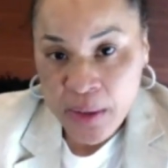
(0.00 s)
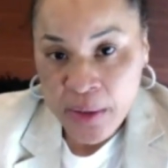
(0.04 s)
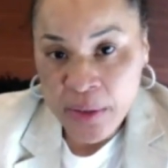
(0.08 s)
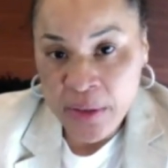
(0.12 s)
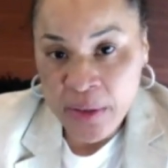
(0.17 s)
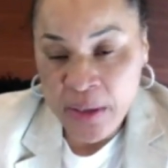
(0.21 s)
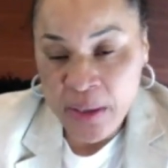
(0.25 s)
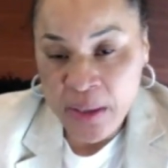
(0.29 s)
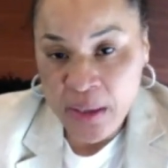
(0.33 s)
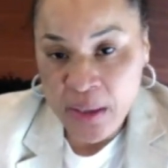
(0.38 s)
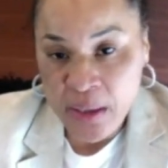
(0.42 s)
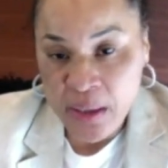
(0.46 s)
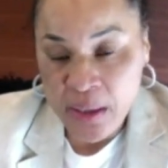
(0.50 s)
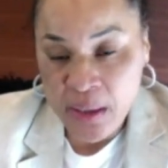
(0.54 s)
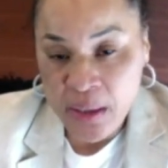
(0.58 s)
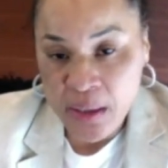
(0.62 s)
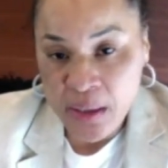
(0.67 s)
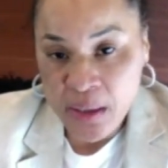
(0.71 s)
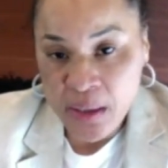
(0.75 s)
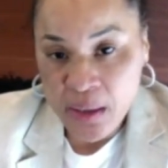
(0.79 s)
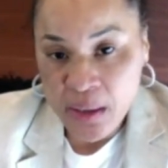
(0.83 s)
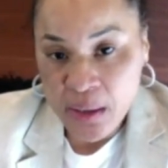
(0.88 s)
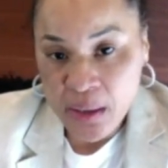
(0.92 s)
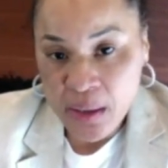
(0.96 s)
the
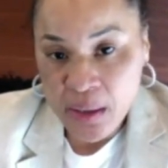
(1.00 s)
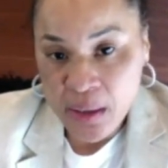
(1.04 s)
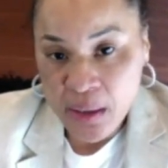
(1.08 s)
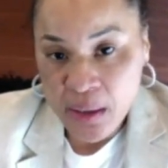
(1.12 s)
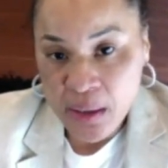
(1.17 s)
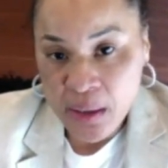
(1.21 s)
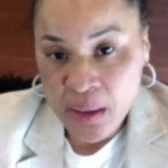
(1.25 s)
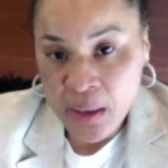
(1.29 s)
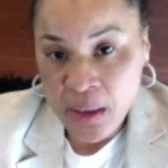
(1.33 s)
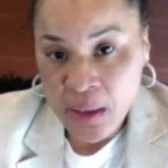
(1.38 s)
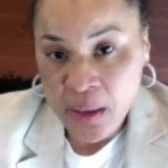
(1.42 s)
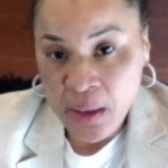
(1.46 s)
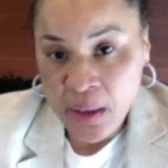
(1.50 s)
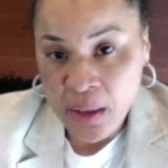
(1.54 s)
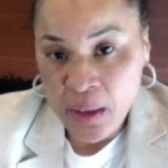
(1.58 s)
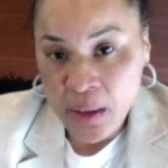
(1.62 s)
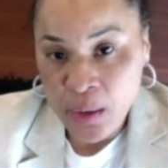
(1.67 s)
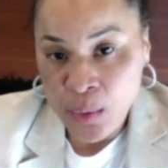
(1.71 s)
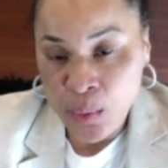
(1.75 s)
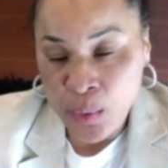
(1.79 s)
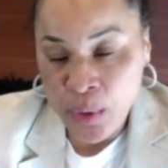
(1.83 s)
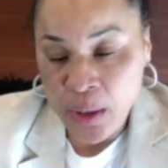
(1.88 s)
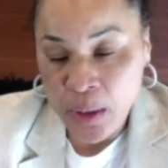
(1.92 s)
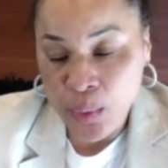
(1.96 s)

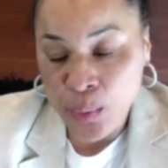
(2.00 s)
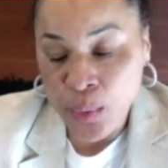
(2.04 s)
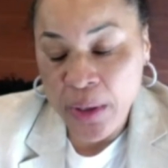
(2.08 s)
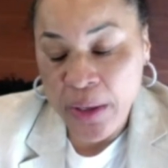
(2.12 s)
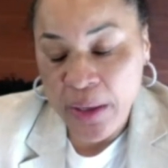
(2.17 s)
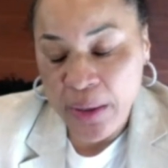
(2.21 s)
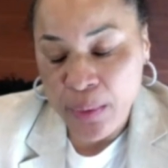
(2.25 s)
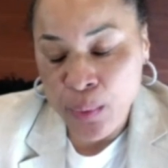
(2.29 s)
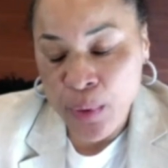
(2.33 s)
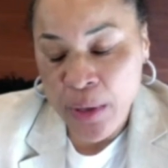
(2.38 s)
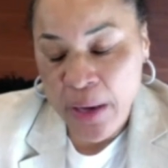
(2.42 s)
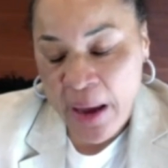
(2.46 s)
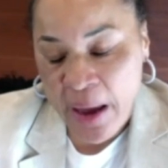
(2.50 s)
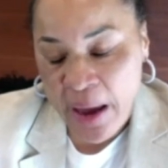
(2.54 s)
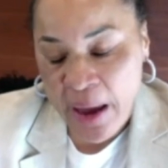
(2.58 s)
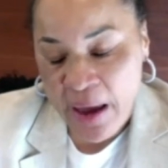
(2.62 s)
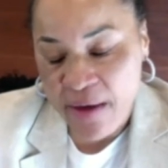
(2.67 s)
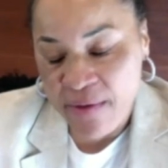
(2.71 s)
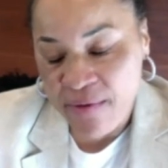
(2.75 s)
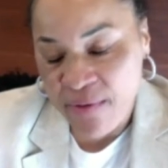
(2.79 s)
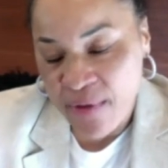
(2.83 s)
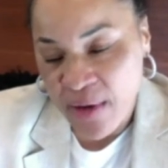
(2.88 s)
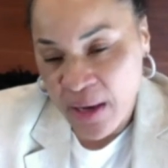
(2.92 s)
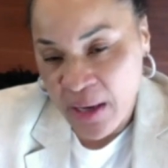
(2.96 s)
we we we
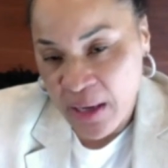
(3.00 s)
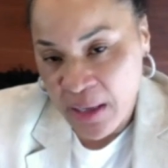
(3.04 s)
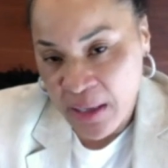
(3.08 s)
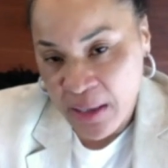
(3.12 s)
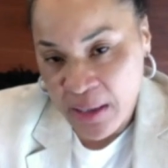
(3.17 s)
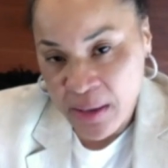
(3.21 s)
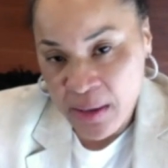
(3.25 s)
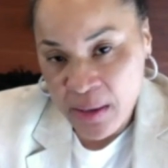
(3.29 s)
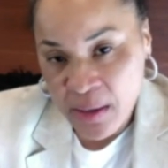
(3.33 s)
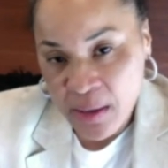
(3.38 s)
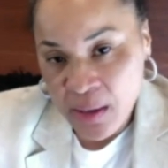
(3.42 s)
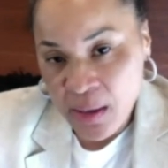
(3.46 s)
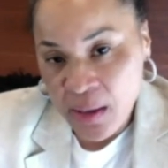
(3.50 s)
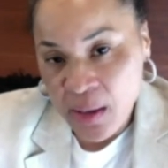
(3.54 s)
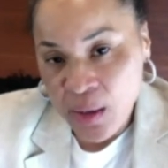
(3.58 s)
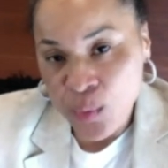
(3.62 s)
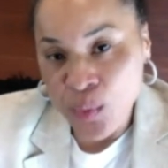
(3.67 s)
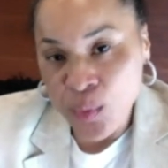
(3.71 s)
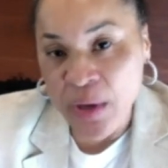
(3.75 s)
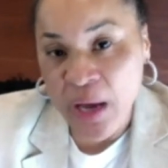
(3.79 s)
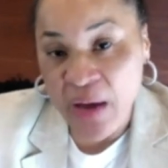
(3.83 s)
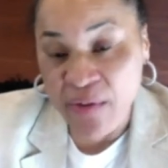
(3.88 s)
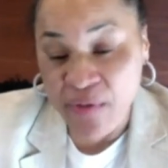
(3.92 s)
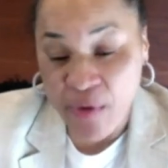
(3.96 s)
have a
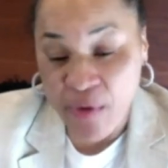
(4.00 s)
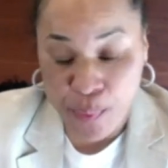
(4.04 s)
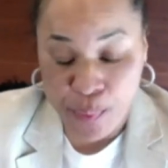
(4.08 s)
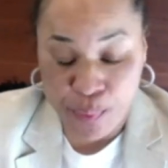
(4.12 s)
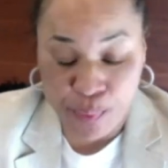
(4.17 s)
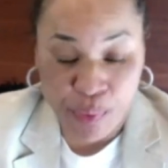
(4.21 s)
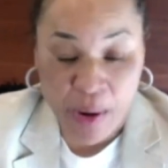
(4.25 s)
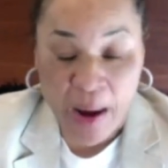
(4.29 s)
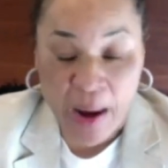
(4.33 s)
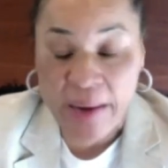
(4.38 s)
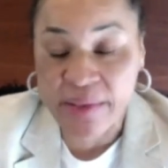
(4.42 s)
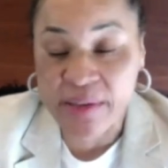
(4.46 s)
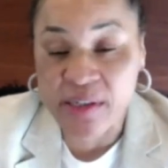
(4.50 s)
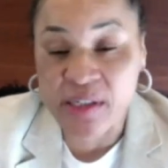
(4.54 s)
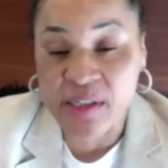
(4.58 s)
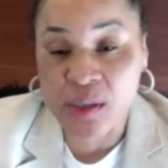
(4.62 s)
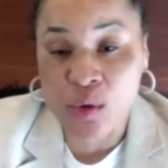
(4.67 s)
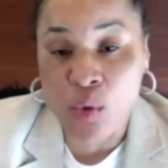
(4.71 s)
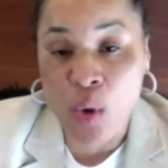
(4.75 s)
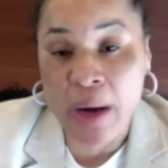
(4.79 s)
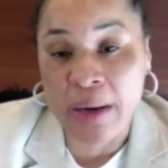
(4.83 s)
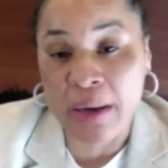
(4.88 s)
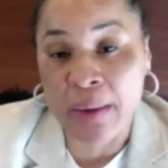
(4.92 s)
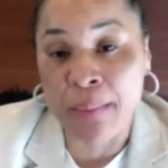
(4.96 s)
we have a practice
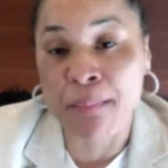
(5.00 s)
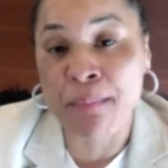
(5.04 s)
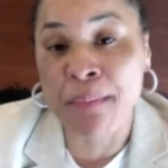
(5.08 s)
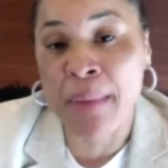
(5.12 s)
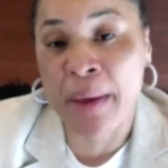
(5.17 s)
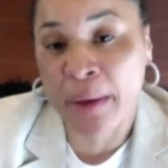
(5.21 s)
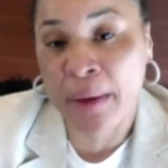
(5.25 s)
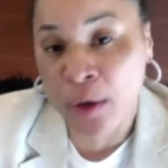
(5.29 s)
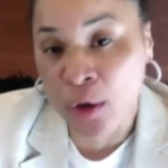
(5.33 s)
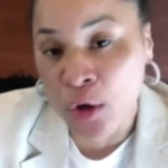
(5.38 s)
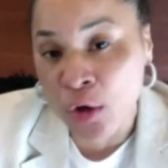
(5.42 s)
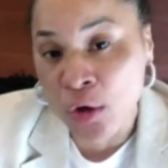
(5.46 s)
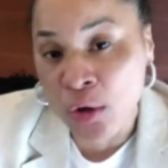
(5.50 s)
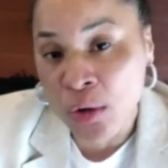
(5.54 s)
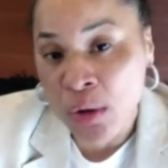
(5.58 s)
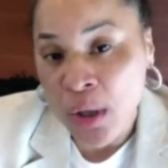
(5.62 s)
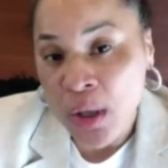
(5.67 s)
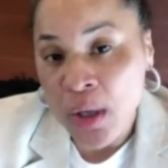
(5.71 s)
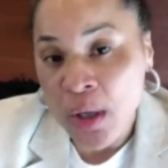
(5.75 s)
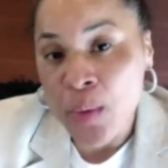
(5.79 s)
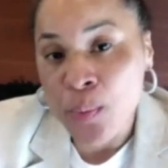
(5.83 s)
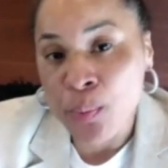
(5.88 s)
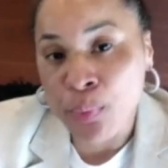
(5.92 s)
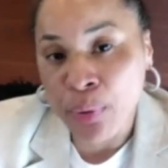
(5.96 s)
squad, a male
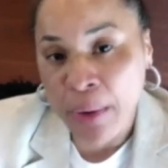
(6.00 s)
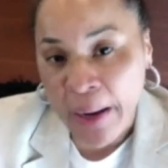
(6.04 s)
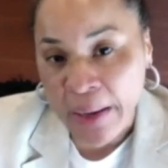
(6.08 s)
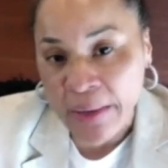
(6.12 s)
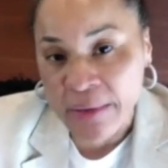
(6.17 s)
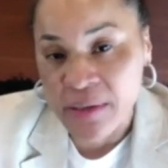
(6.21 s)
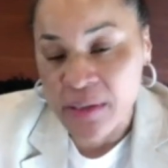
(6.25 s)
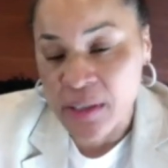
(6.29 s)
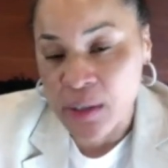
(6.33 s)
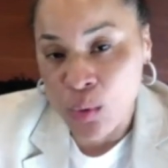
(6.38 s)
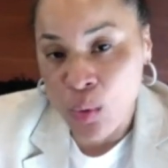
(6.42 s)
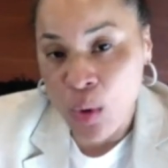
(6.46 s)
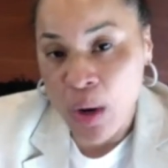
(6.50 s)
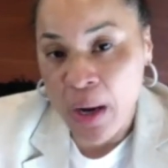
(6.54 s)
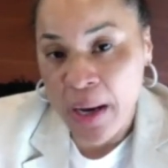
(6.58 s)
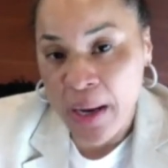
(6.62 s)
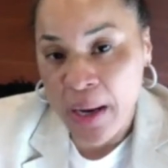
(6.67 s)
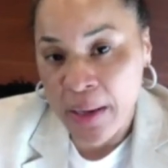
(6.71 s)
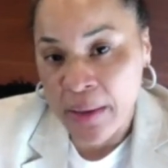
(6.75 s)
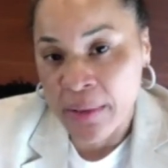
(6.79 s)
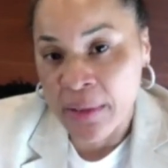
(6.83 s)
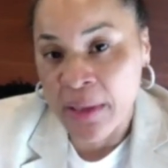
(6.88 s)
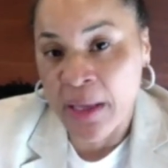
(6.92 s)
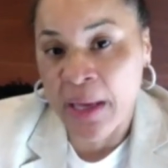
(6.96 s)
practice
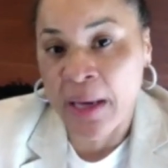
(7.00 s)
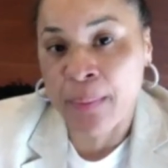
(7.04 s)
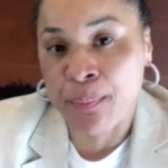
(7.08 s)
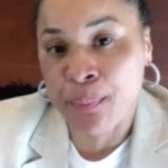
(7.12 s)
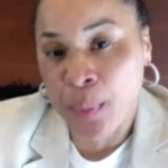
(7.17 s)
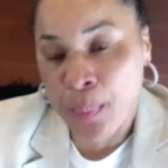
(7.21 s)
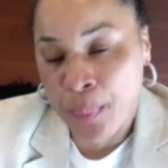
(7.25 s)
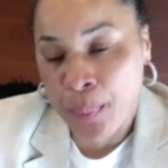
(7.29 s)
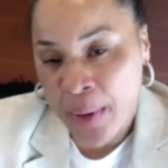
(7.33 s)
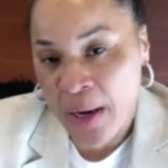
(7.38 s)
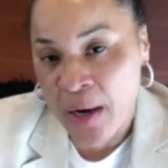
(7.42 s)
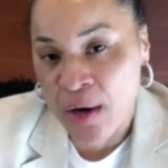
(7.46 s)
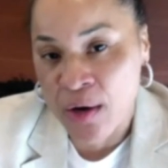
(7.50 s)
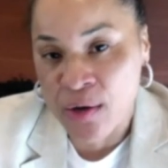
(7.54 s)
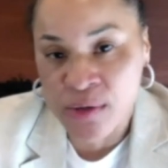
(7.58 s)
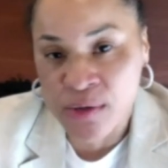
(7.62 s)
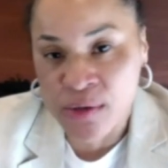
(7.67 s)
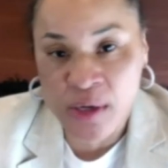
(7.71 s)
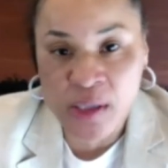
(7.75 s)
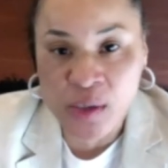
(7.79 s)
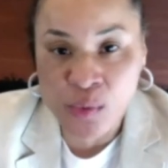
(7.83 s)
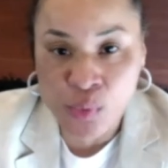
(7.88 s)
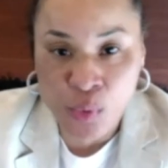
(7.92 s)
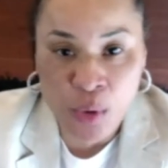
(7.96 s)
squad that prepares
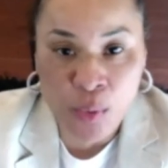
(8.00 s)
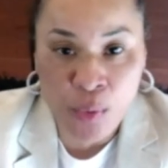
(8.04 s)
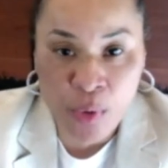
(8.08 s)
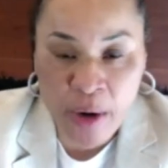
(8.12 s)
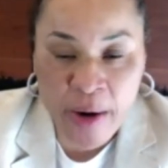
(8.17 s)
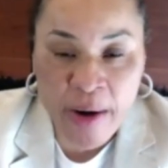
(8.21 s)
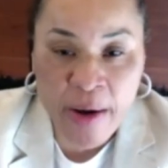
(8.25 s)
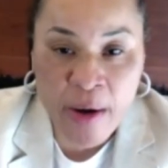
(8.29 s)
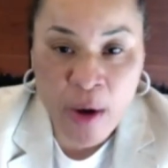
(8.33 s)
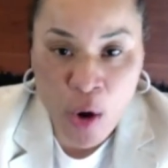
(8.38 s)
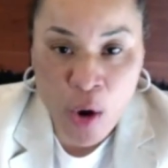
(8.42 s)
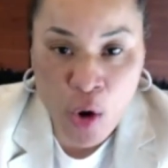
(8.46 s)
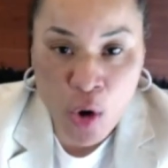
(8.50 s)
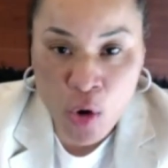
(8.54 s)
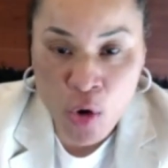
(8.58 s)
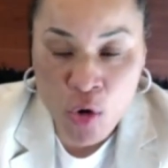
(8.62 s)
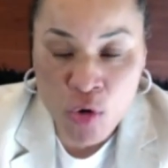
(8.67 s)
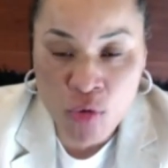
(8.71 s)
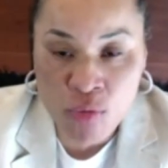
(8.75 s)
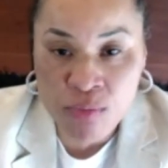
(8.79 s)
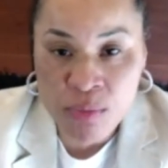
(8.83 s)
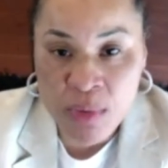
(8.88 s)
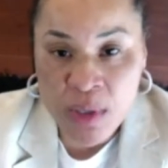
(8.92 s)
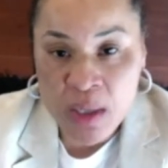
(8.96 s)
us when we're at
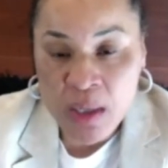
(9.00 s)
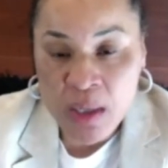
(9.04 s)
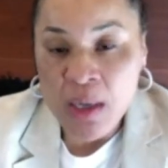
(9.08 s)
home.